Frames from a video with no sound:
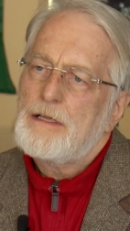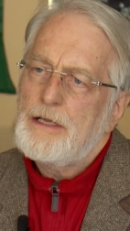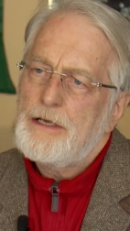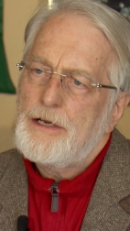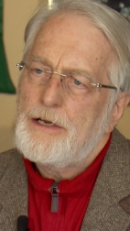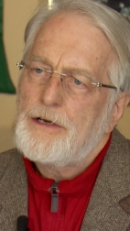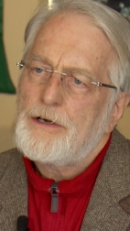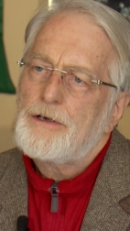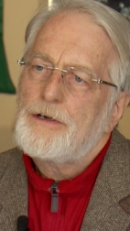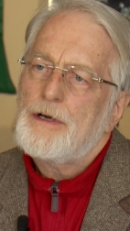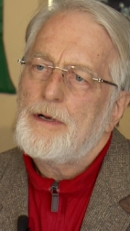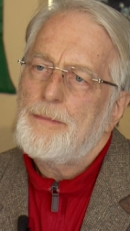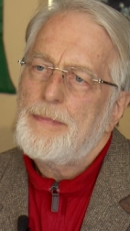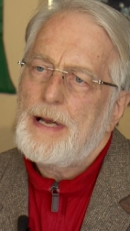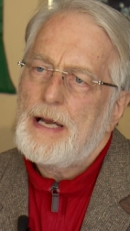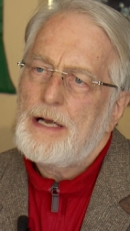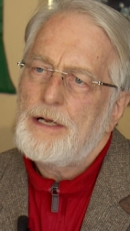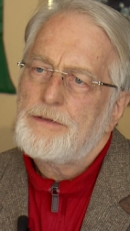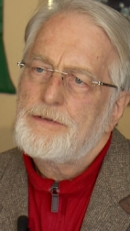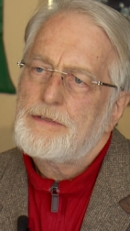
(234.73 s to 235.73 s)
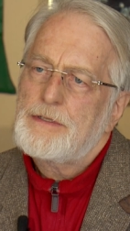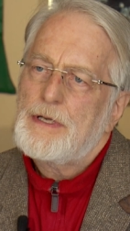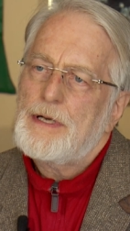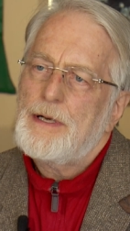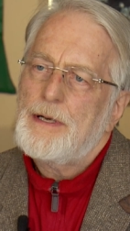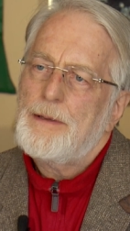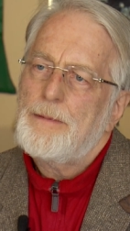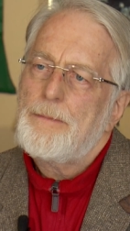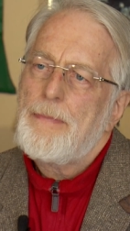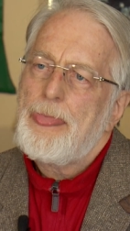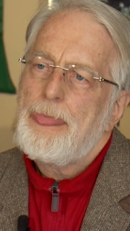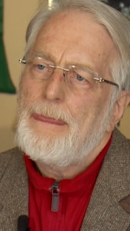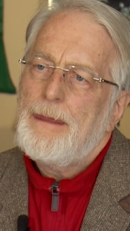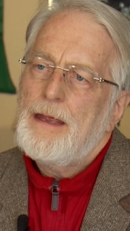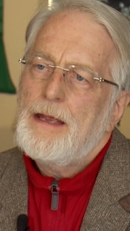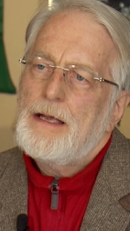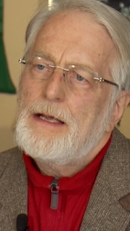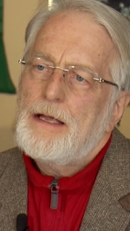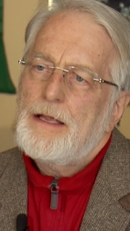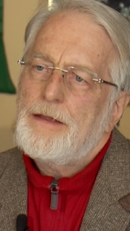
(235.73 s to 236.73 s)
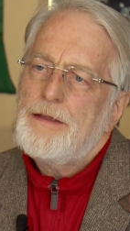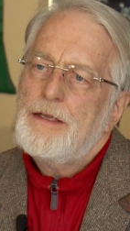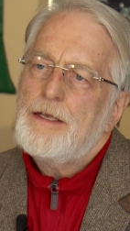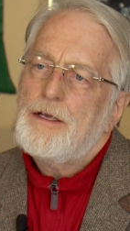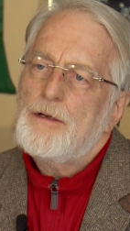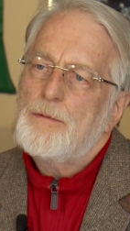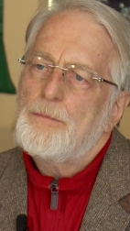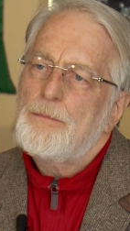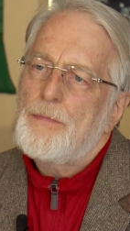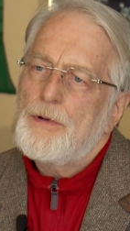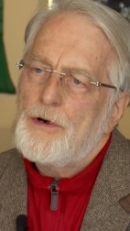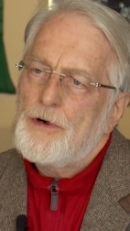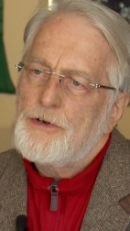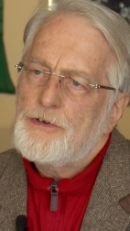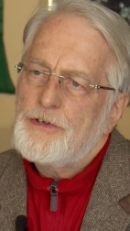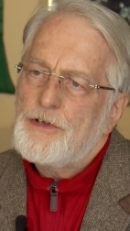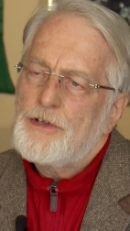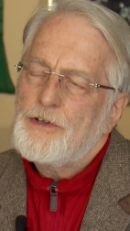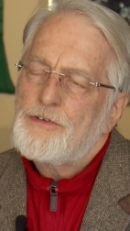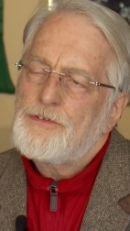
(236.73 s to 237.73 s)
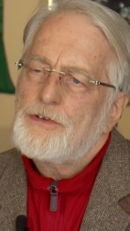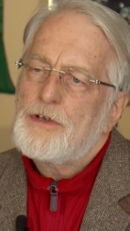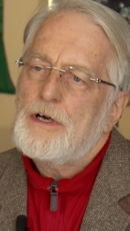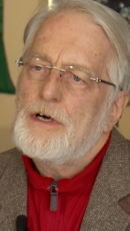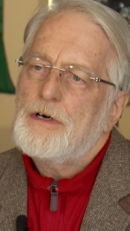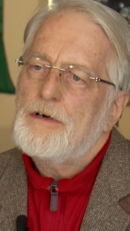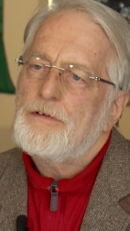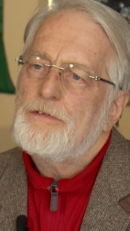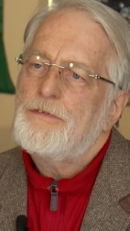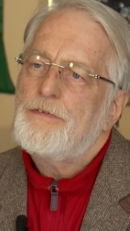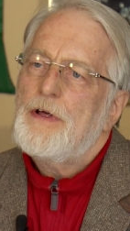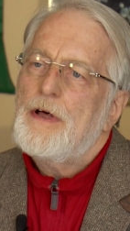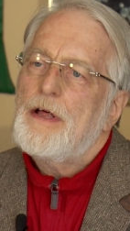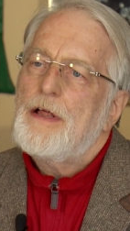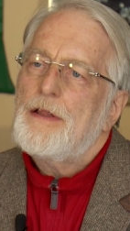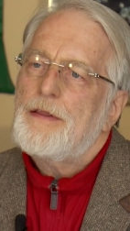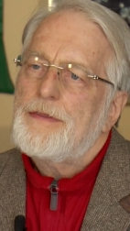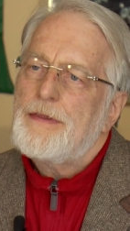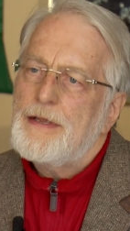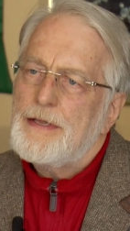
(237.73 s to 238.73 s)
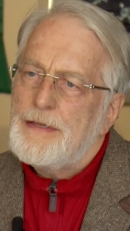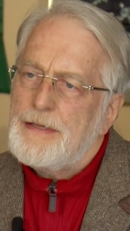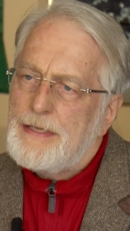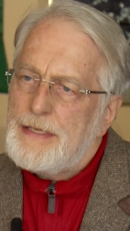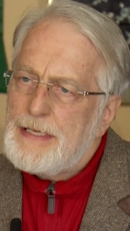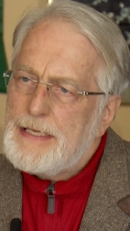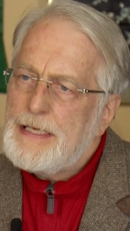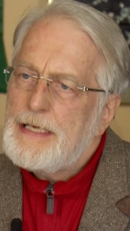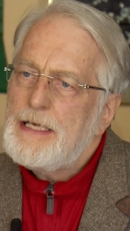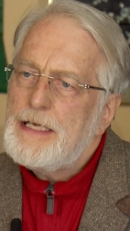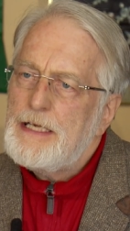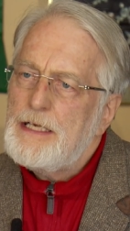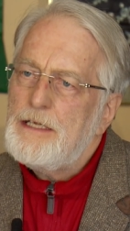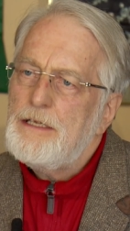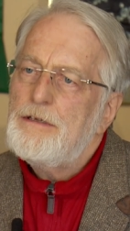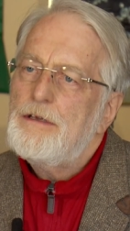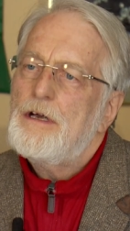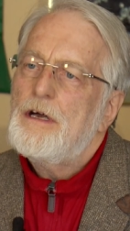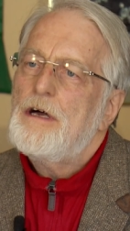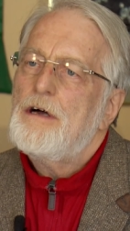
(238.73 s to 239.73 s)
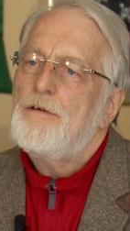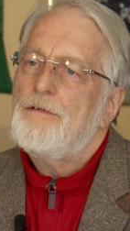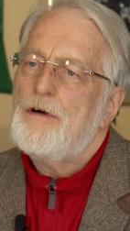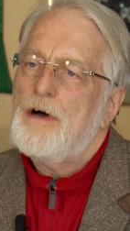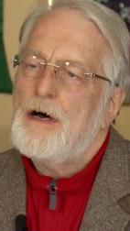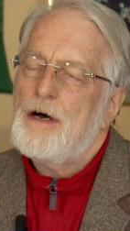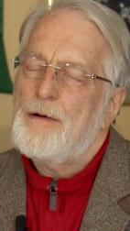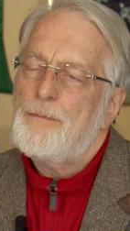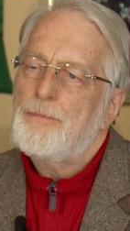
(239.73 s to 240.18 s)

clear about um, the emergence of the need uh,